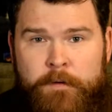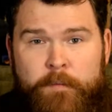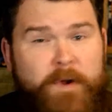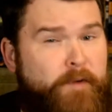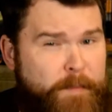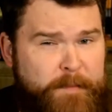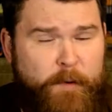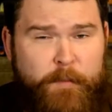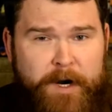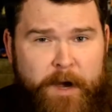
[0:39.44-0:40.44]
Whenever
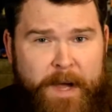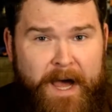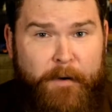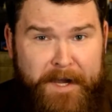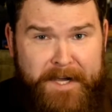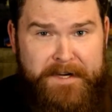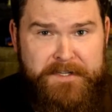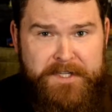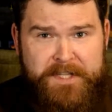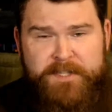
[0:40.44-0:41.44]
people bring up how
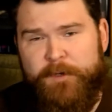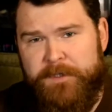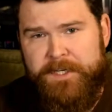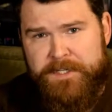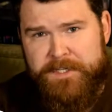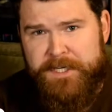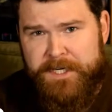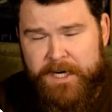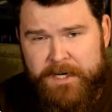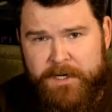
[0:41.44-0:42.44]
inaccessible DC
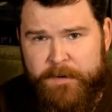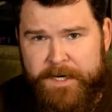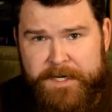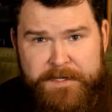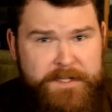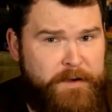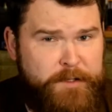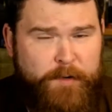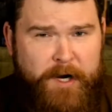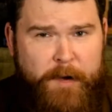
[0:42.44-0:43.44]
continuity is, they always
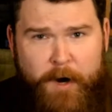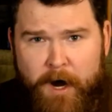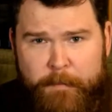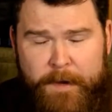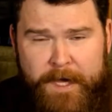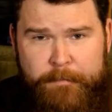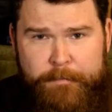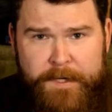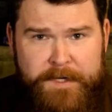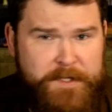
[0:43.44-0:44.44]
bring up Hawkman,
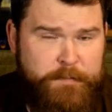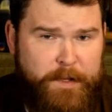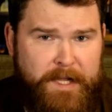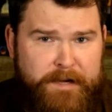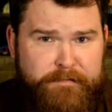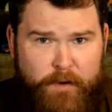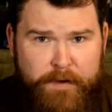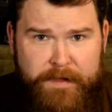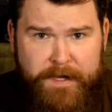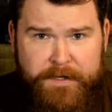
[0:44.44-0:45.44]
because he's been like four
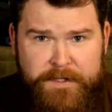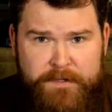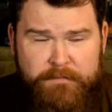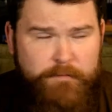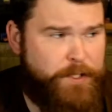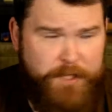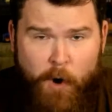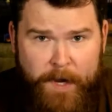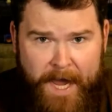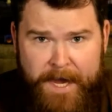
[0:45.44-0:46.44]
things. Which,
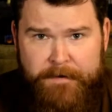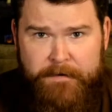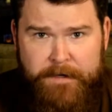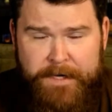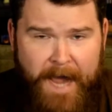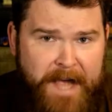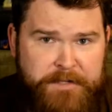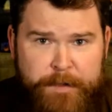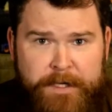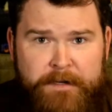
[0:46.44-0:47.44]
okay, he has
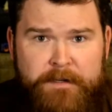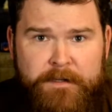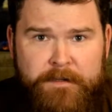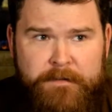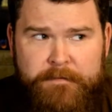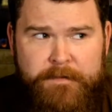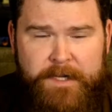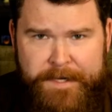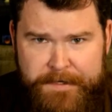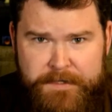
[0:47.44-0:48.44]
been,
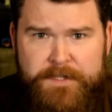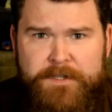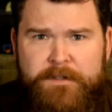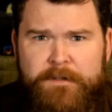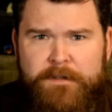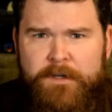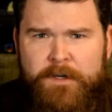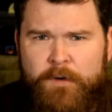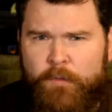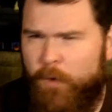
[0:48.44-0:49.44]
is,
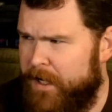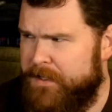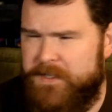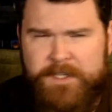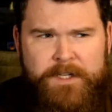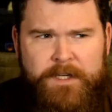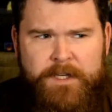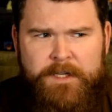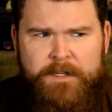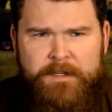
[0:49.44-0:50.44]
was.
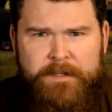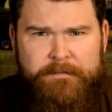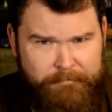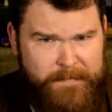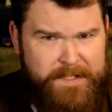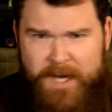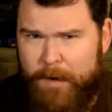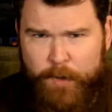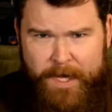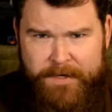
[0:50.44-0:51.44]
It's
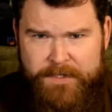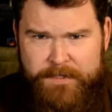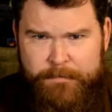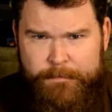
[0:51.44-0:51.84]
complex.